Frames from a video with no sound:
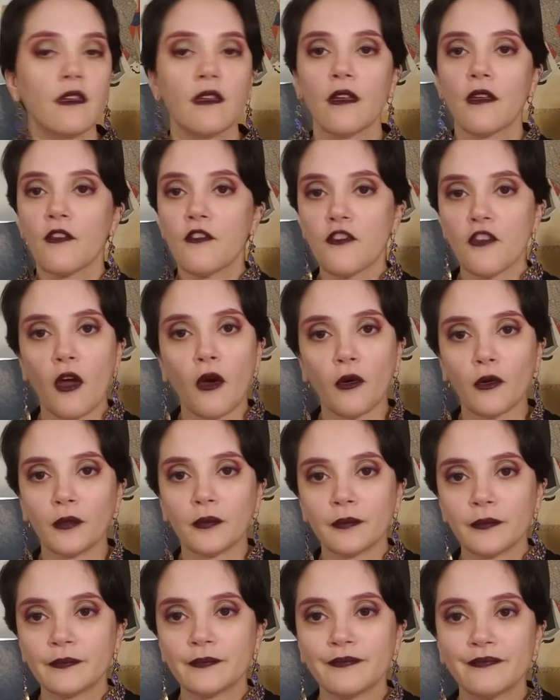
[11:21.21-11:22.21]
so
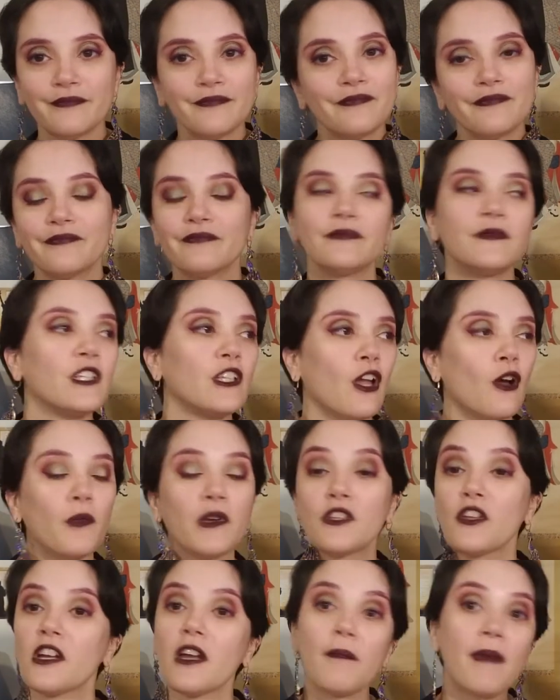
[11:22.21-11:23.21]
you know, we
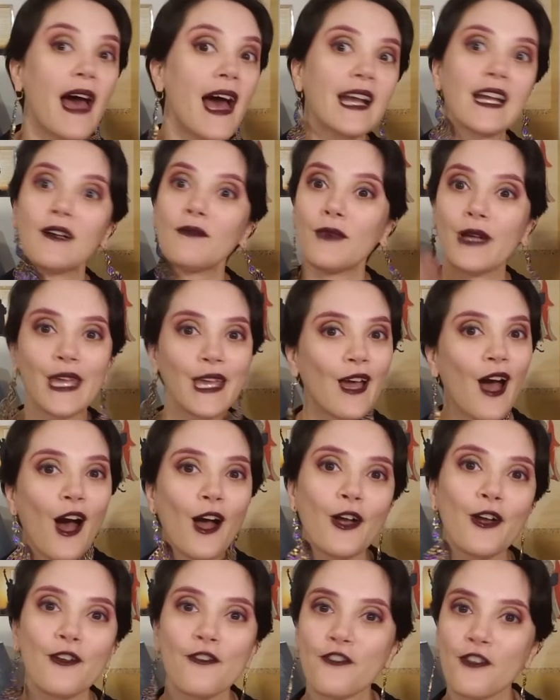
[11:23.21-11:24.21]
took it back and we got
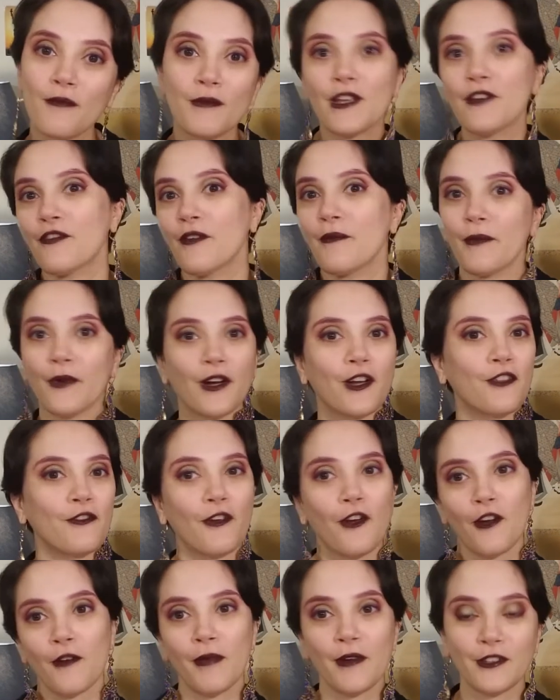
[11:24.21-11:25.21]
her some different books for
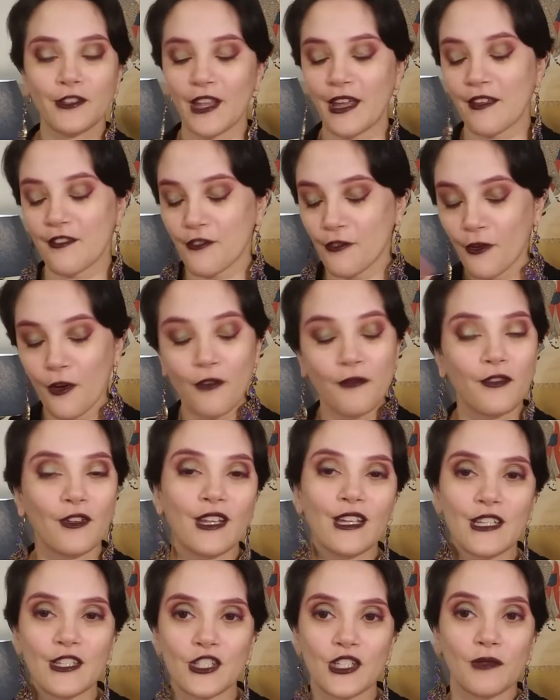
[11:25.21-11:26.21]
her birthday, so
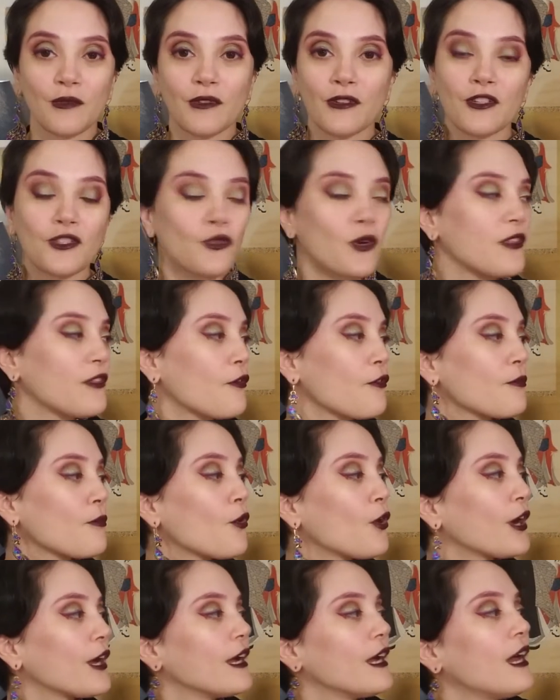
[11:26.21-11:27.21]
hopefully she will enjoy those
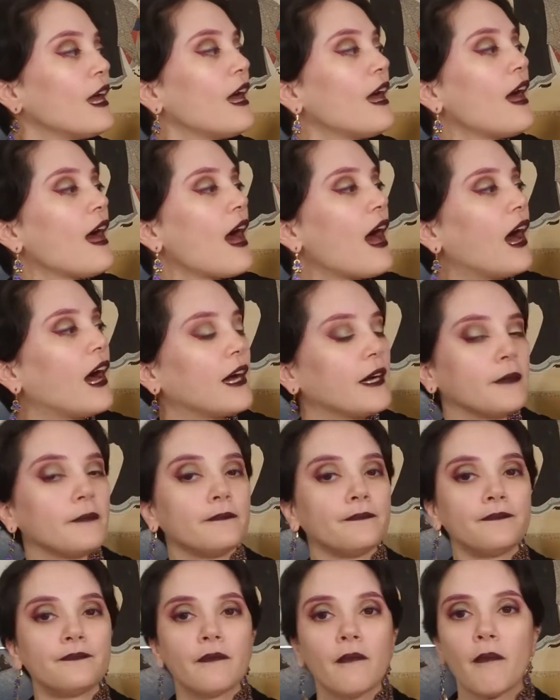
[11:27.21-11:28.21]
more.
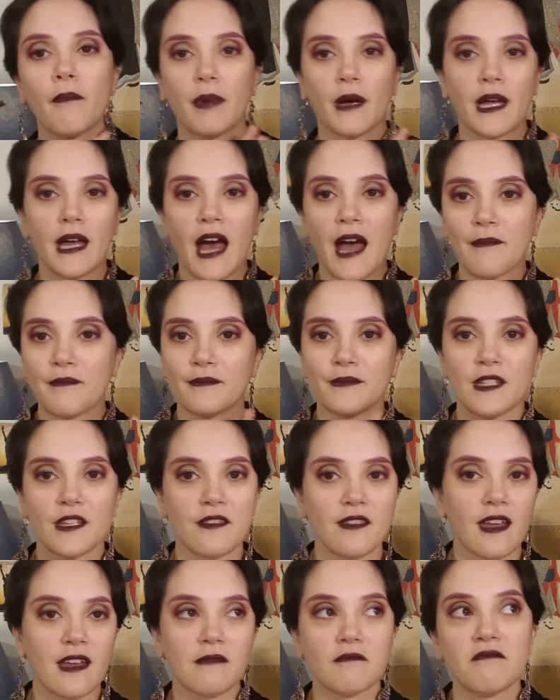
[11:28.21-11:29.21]
Um, but I'm just
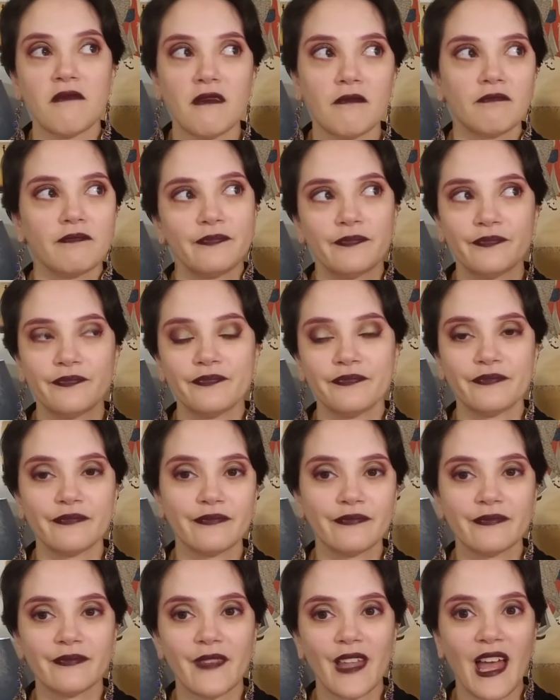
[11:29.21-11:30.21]
like,
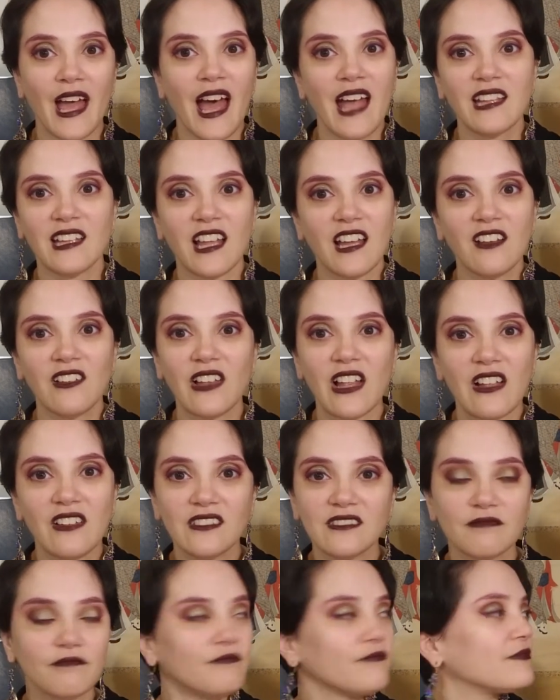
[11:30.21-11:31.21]
I don't know,
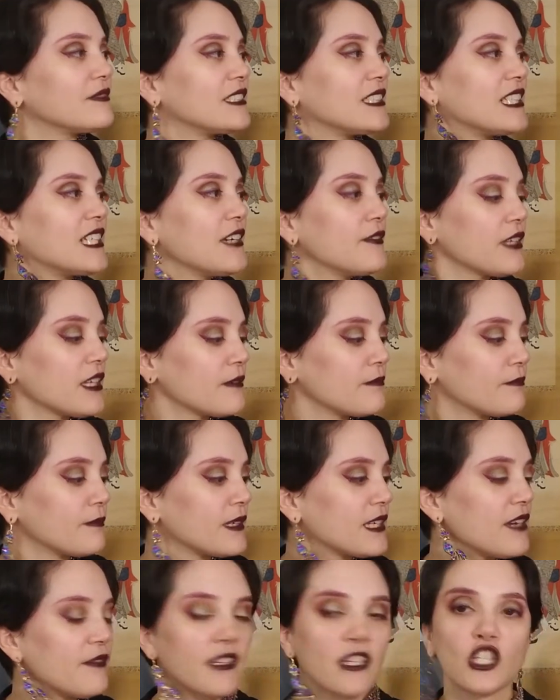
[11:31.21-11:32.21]
I'll give it a
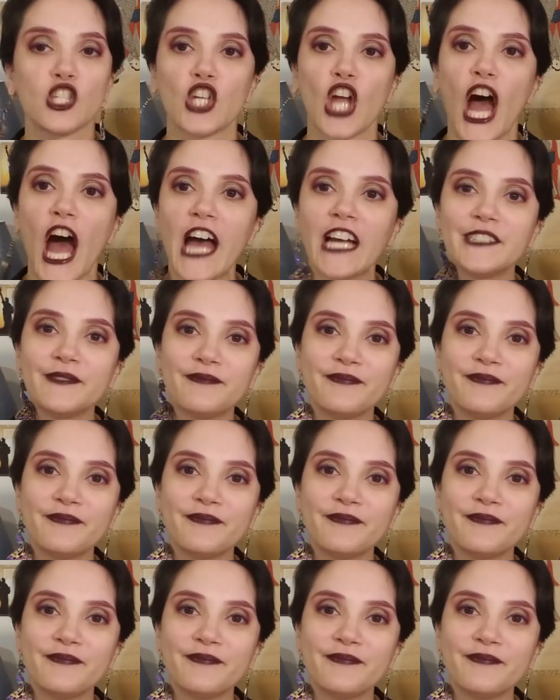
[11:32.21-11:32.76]
give it a shot,